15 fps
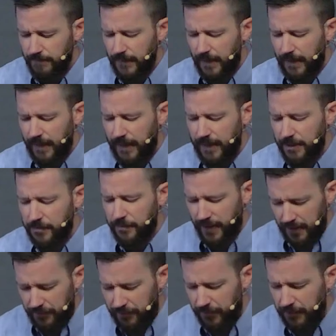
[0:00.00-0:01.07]
and
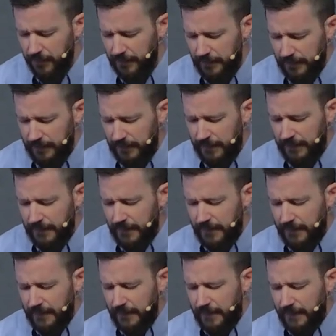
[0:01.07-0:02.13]
faithful
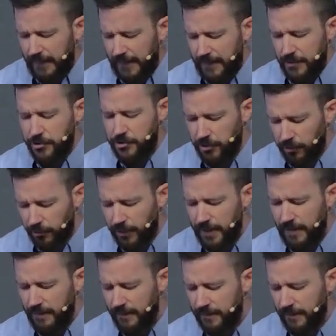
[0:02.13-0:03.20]
and
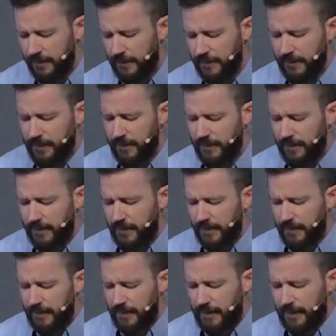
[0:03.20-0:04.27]
enduring
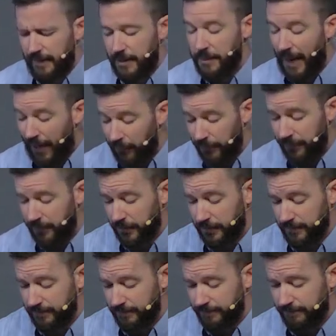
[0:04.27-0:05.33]
and powerful.
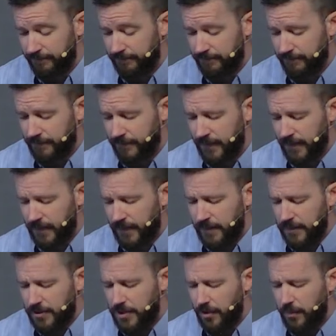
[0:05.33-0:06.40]

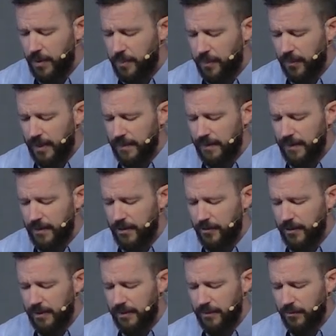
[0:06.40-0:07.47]
So we pray that you
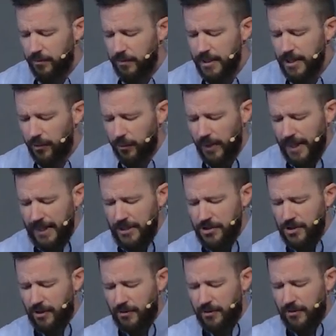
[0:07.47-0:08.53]
would rearrange
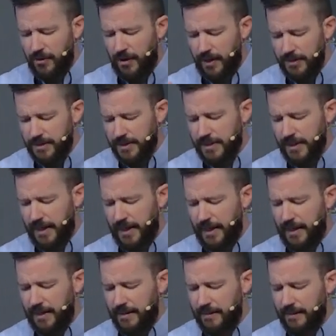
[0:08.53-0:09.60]
our thoughts
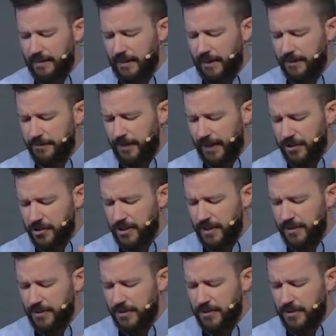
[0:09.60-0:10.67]
and
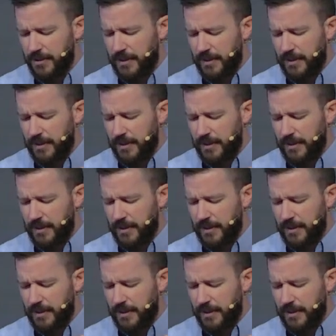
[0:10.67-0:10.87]
affections,